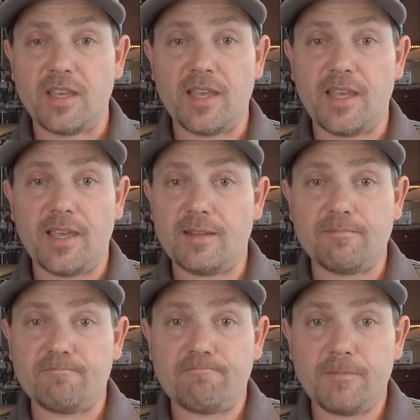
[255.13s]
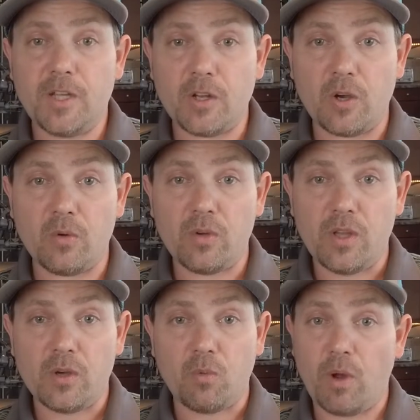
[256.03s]
and, you know,
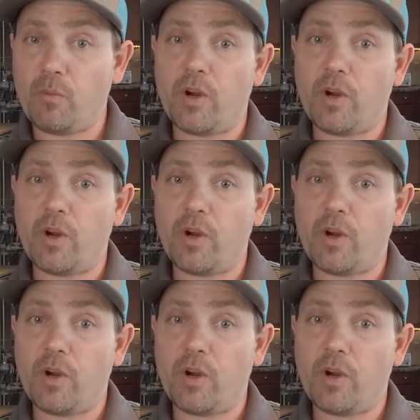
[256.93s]
one